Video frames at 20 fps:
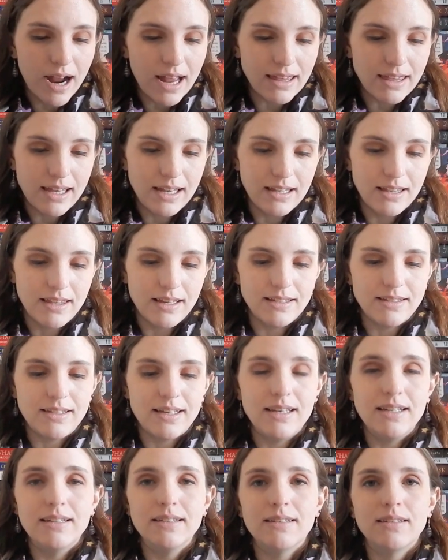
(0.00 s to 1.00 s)
I think this
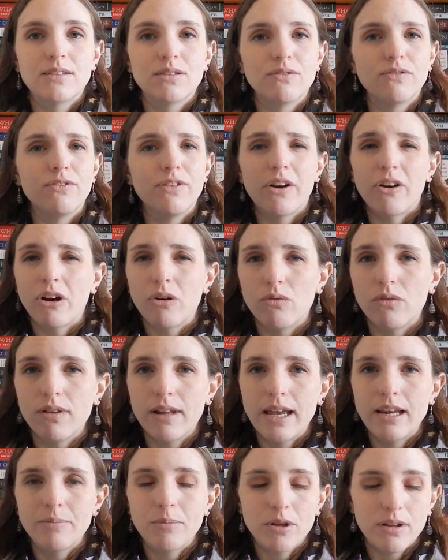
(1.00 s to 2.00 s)
is very
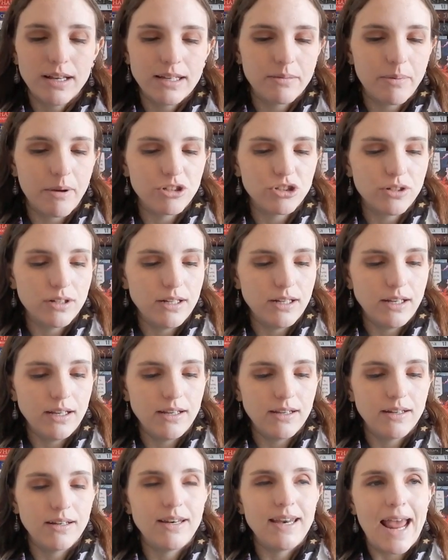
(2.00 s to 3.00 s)
relatable,
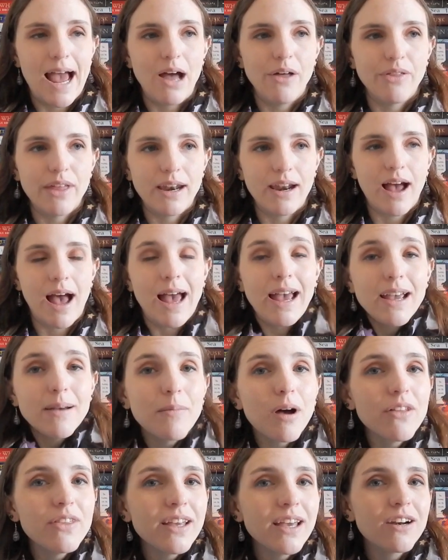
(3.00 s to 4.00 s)
especially now that I
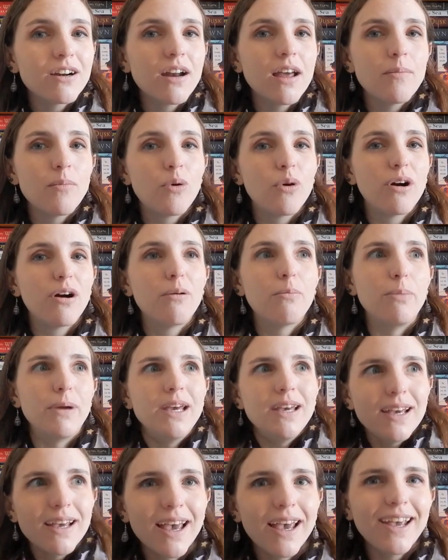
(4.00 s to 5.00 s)
am on the internet more,
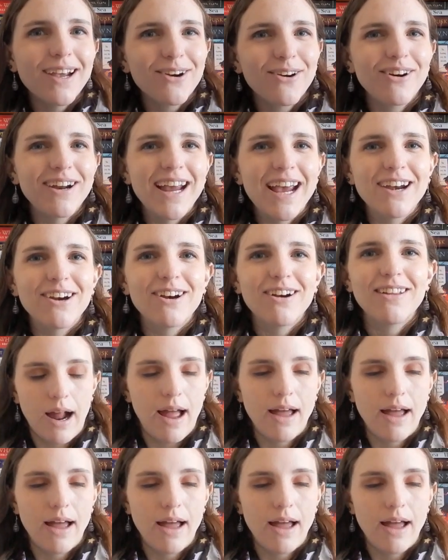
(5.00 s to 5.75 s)
being a creator.